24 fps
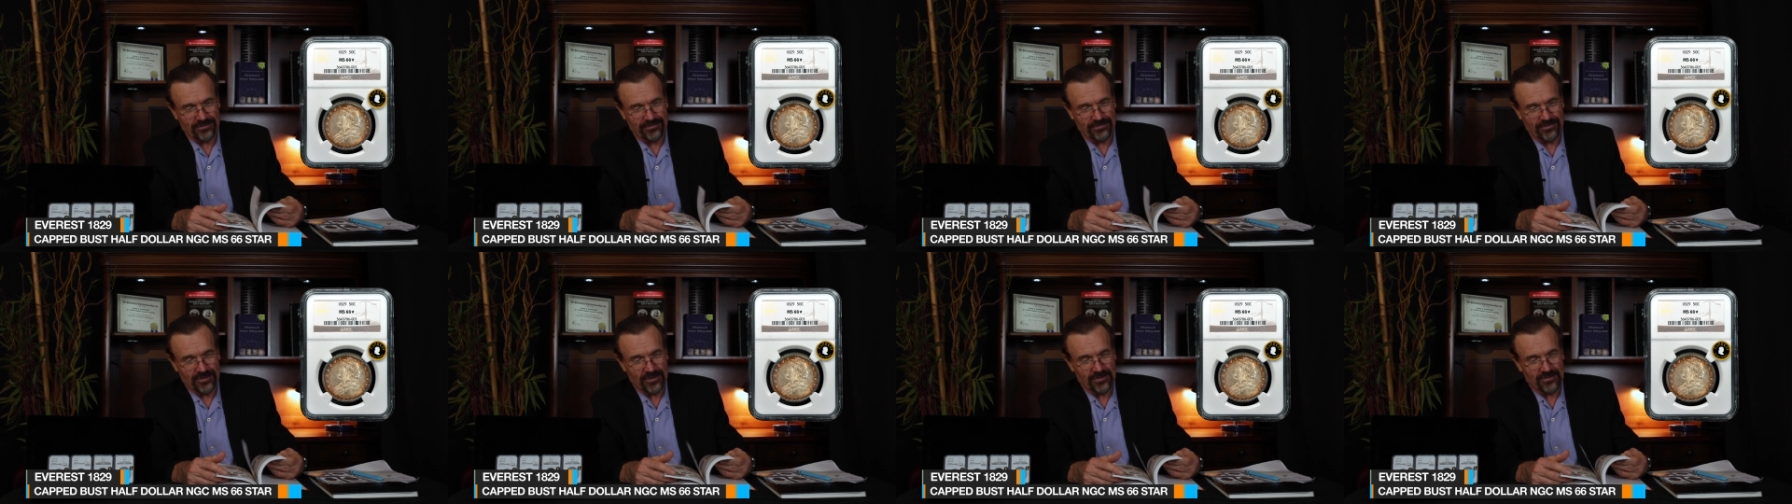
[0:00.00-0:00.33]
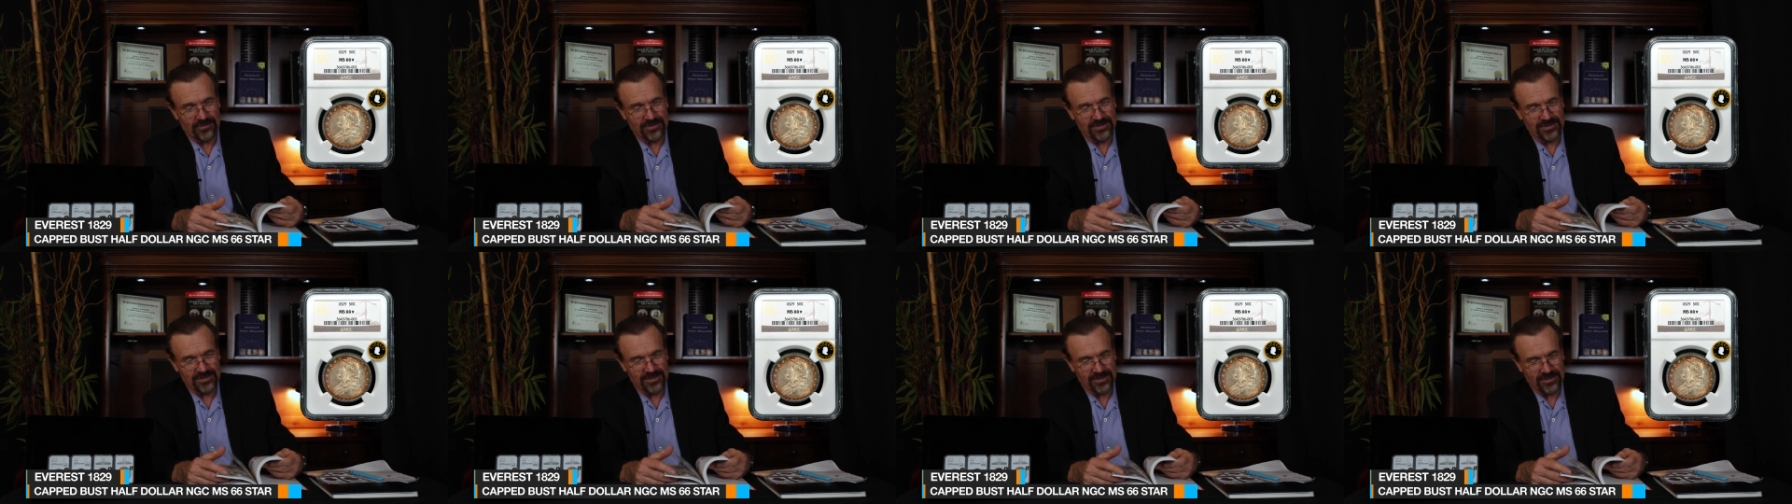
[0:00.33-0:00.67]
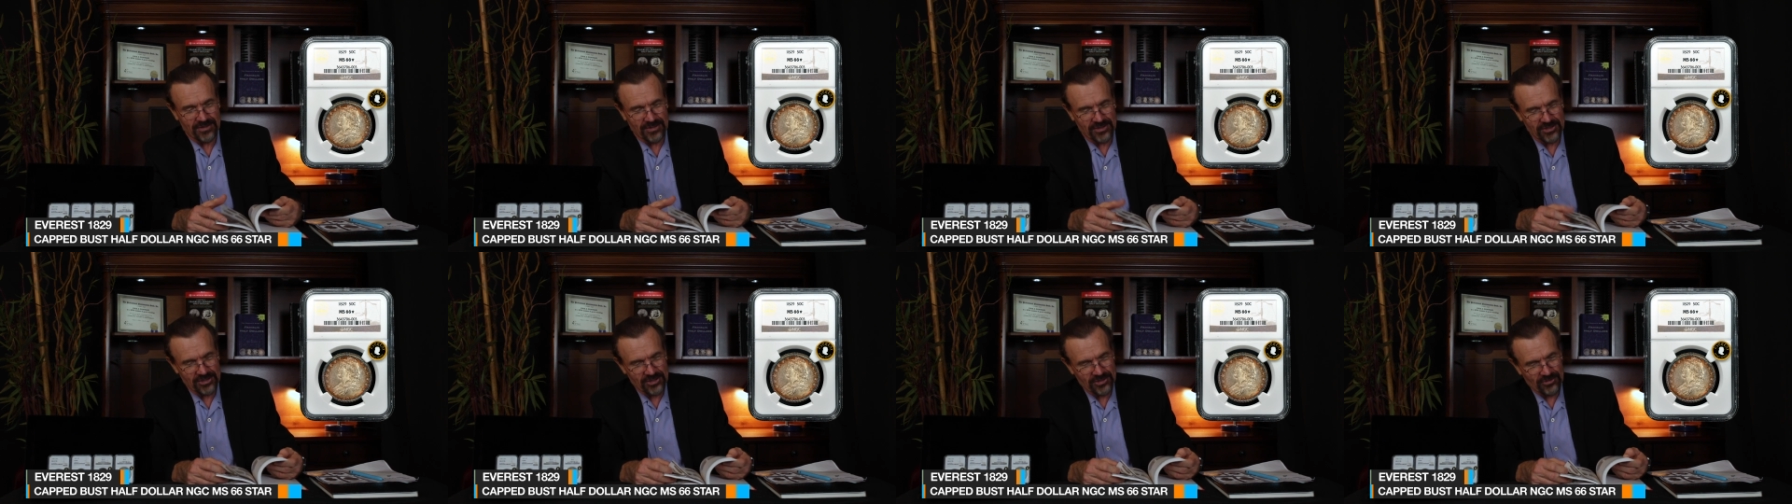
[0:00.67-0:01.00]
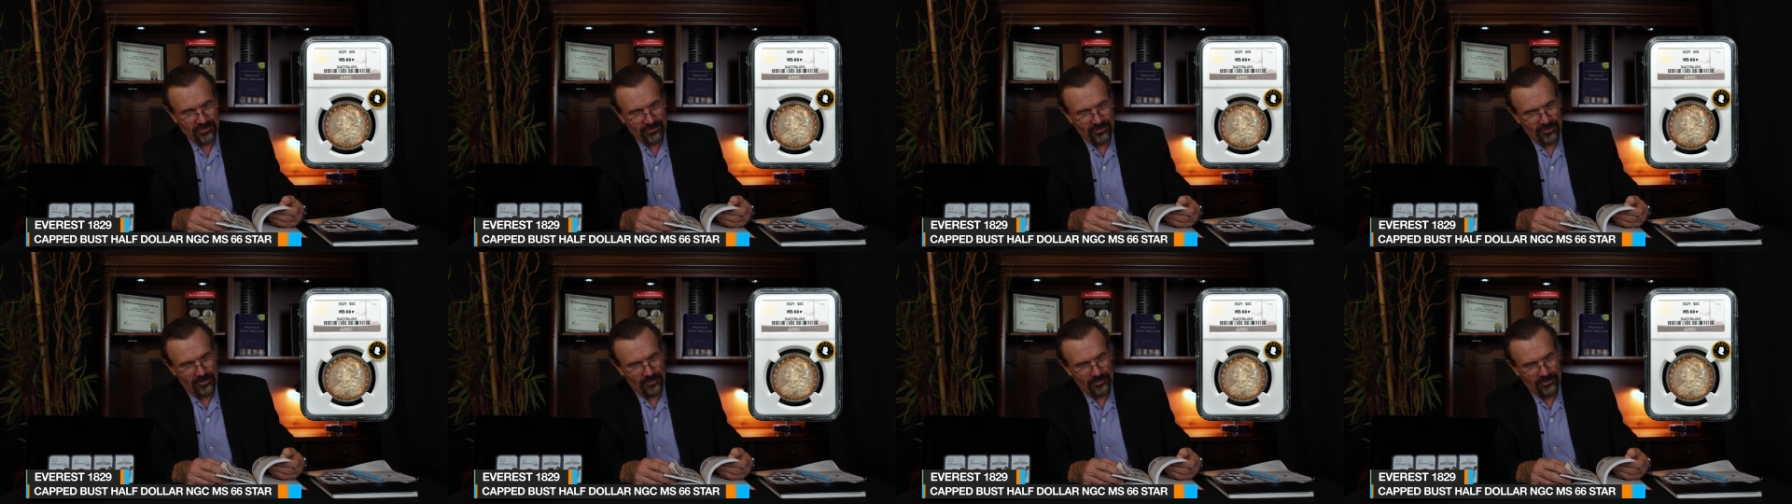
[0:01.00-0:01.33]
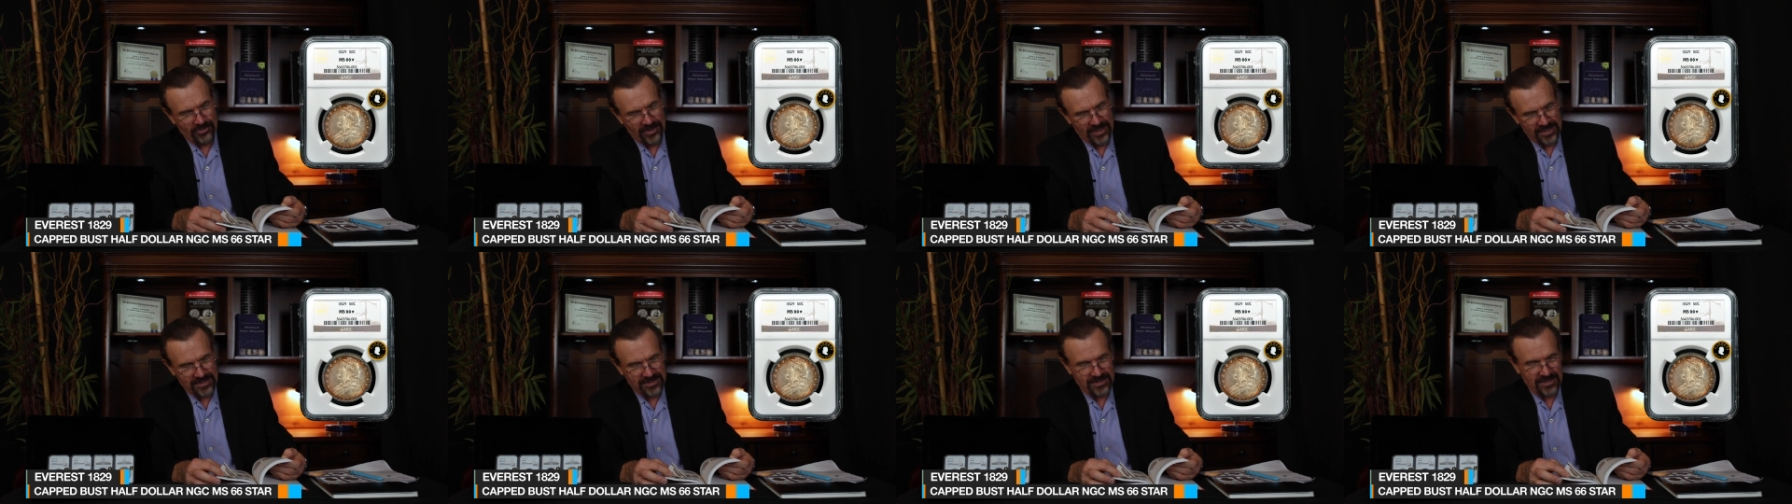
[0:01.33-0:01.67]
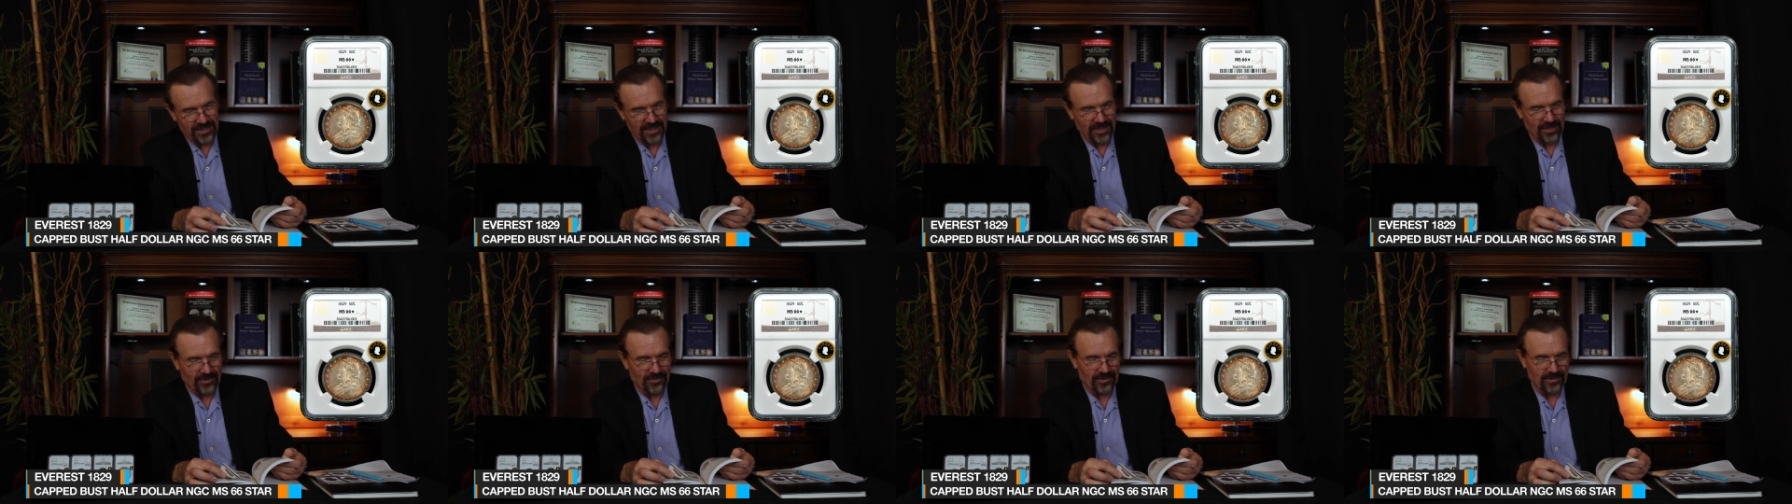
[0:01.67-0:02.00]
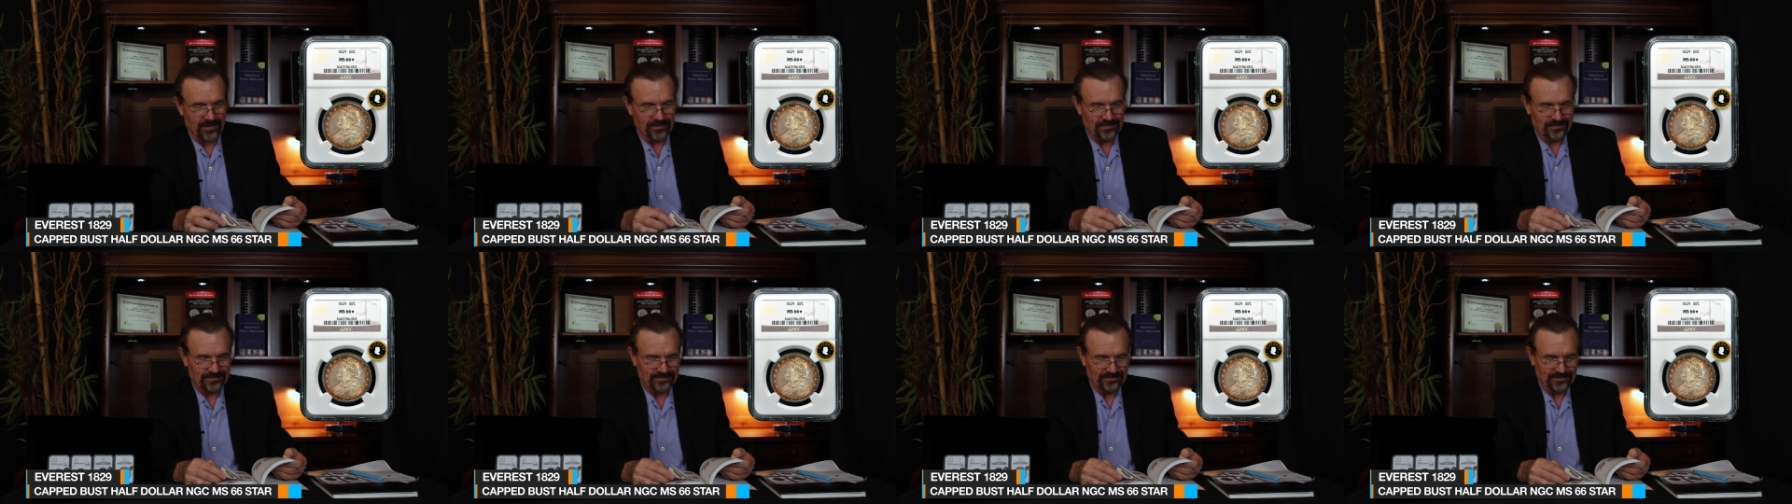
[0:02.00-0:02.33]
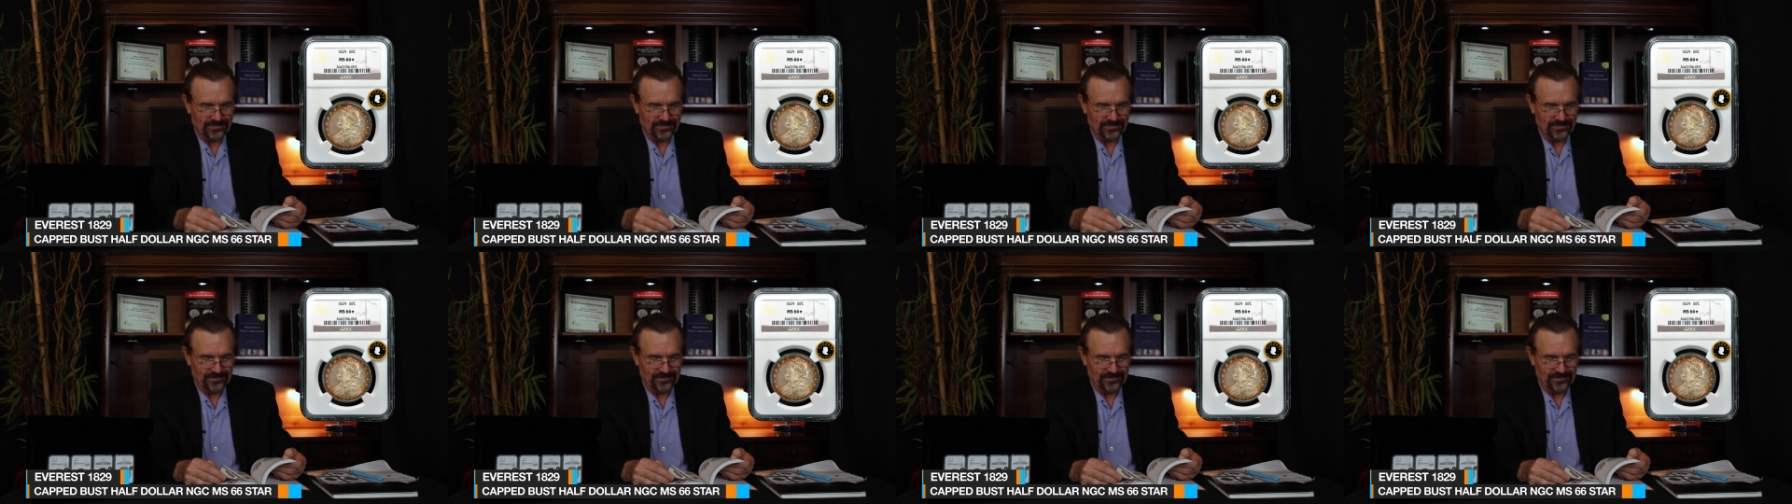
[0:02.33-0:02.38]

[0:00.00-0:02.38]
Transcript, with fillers: folks, the screw press era.